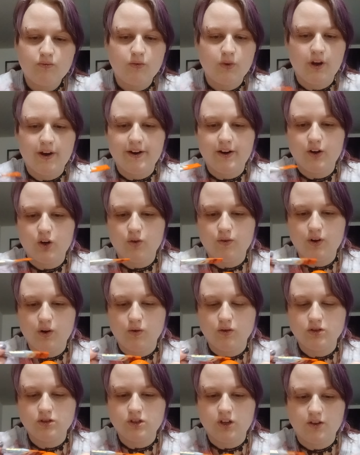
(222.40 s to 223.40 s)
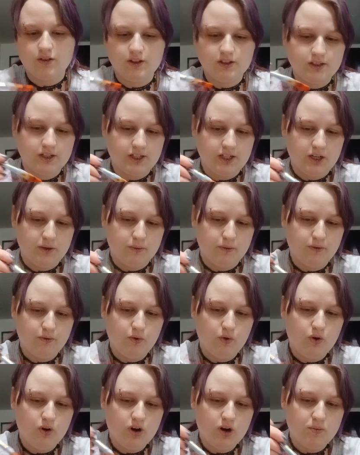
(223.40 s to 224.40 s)
Now, I don't know if anyone's done this idea
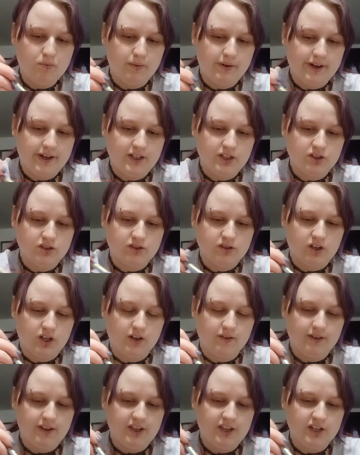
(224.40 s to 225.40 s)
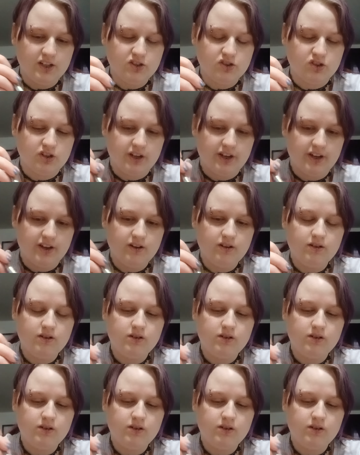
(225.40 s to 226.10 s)
before, but I just thought of it yesterday.